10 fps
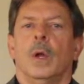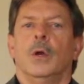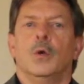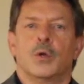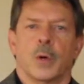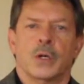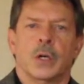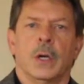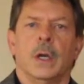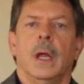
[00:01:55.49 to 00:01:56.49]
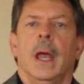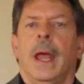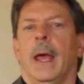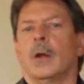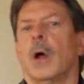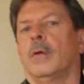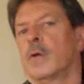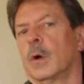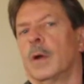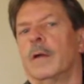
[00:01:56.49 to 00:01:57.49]
nutrition and
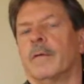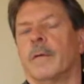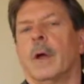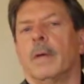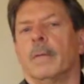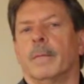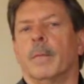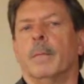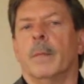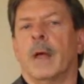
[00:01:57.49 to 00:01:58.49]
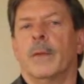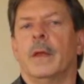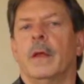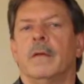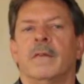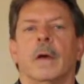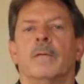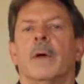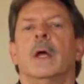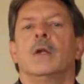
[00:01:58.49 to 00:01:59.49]
alternative methods
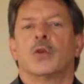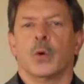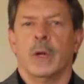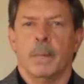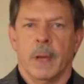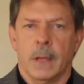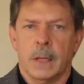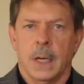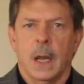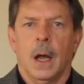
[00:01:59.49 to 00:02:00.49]
of treatment